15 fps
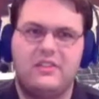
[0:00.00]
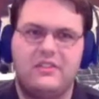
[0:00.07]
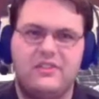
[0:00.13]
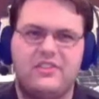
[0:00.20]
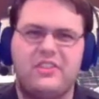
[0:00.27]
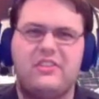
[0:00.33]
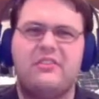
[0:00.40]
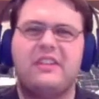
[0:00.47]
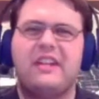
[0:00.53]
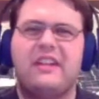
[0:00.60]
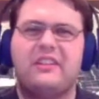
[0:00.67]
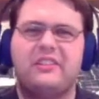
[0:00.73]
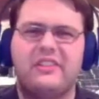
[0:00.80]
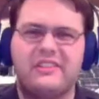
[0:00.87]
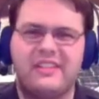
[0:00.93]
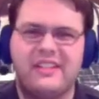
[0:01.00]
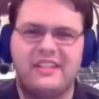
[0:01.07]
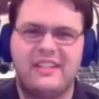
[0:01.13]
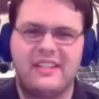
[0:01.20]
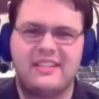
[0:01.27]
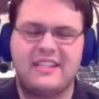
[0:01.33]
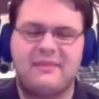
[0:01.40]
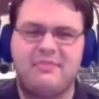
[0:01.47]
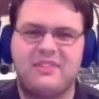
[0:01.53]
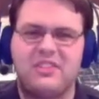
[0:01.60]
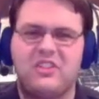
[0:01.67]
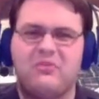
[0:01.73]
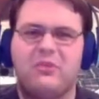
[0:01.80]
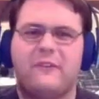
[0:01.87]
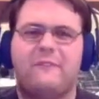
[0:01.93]
So yeah, it looks like next
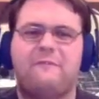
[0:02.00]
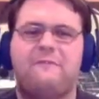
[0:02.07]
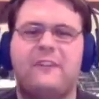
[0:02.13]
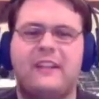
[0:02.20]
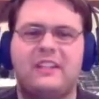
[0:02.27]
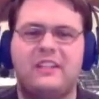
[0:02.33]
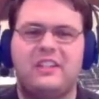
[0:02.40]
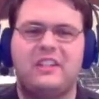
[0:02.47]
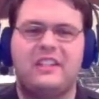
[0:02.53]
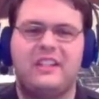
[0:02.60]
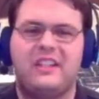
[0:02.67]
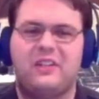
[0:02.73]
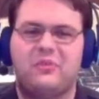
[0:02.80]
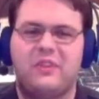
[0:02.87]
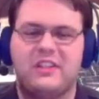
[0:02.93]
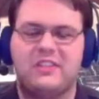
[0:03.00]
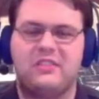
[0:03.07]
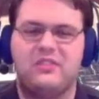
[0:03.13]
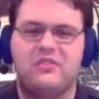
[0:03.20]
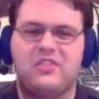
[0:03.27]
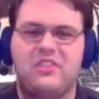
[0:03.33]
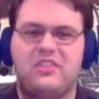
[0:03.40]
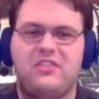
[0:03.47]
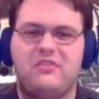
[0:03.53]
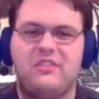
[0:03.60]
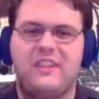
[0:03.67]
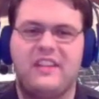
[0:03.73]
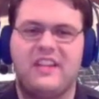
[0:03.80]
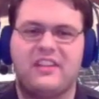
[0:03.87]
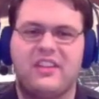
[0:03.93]
episode we're finally gonna get a resolution to
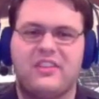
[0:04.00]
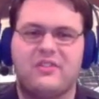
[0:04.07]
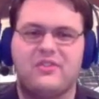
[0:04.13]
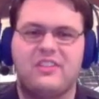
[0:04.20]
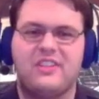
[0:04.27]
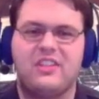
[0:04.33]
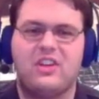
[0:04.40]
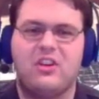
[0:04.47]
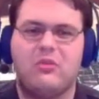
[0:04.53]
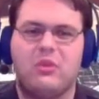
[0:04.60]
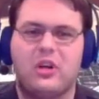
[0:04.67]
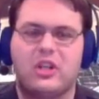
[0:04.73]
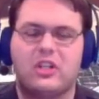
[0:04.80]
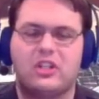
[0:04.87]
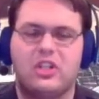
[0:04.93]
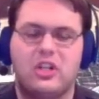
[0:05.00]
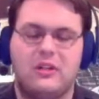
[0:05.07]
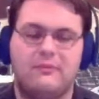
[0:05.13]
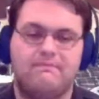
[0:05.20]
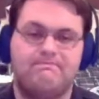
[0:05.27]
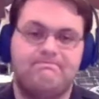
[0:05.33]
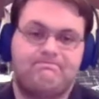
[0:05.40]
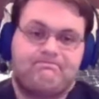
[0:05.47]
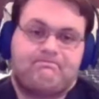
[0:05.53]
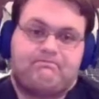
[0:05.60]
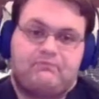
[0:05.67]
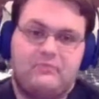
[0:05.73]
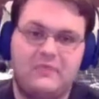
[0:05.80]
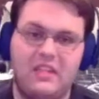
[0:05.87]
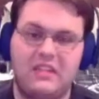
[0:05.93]
the another Zio arc.
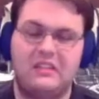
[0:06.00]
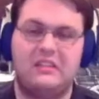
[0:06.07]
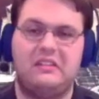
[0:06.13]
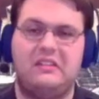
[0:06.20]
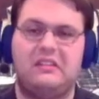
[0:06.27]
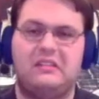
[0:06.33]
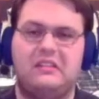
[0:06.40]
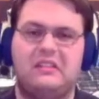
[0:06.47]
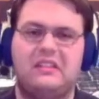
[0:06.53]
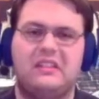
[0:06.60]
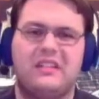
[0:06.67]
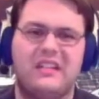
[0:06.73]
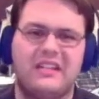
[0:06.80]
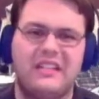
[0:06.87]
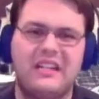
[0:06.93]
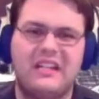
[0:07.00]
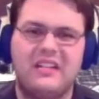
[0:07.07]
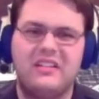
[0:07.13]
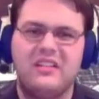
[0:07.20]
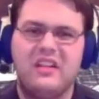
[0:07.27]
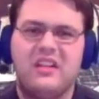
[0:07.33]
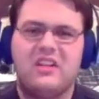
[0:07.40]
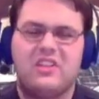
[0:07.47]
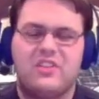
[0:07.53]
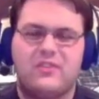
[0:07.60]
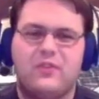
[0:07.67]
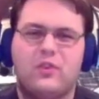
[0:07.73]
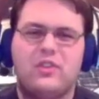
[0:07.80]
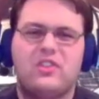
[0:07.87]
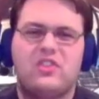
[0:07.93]
Again,
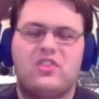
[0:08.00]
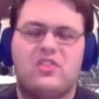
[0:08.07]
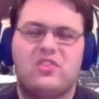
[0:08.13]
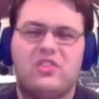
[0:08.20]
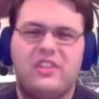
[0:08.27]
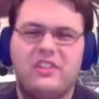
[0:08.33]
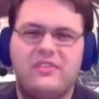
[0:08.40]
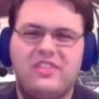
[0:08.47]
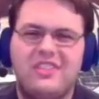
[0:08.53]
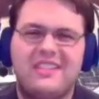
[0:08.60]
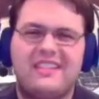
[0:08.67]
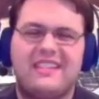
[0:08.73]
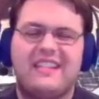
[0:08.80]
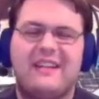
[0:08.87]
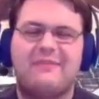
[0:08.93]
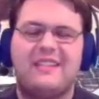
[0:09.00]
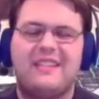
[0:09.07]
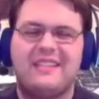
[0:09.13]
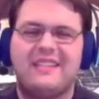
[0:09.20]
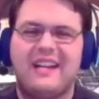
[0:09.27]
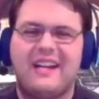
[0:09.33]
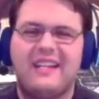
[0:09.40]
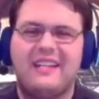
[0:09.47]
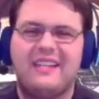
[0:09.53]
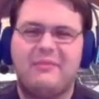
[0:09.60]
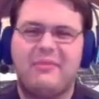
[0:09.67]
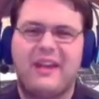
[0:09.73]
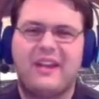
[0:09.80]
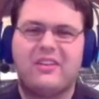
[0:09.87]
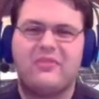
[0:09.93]
Schwartz should have just kept this guy in the
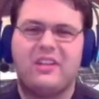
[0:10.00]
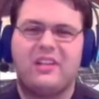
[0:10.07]
back